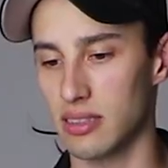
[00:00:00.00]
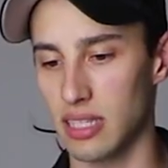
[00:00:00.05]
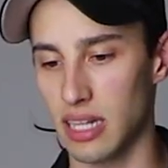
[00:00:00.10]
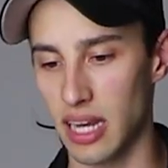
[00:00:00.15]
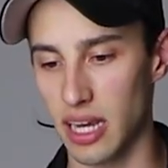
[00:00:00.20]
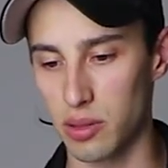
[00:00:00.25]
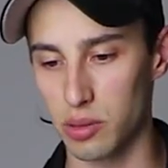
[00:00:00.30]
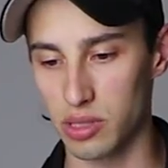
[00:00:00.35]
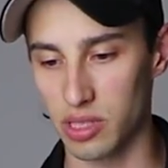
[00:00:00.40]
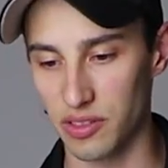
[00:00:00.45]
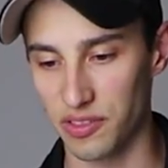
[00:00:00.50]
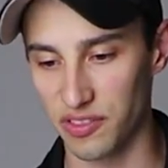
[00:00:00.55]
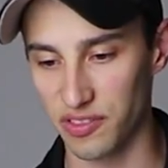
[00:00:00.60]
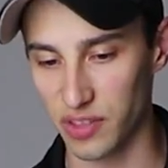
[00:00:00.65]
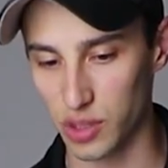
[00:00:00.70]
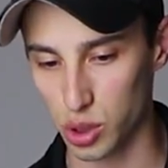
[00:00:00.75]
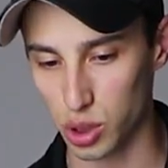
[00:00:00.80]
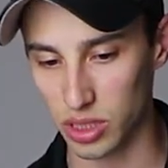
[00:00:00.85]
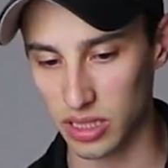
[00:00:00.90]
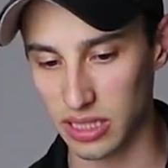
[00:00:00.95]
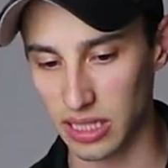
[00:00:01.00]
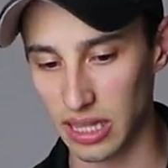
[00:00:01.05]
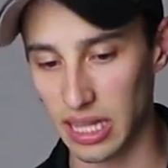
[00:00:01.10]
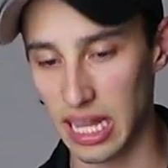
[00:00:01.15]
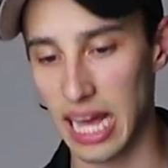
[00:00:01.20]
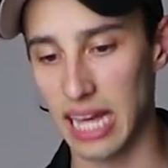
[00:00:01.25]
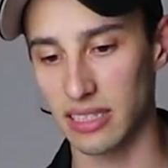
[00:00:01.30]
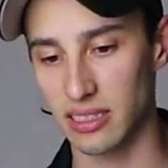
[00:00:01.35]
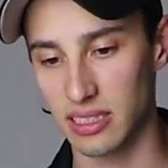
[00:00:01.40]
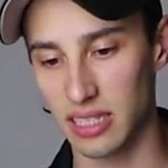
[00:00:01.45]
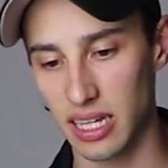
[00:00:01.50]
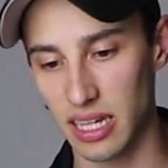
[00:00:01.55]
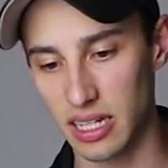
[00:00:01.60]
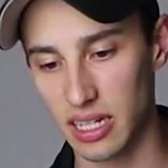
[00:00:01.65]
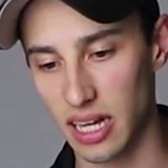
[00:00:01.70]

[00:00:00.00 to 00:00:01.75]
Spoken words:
Today was officially the last day.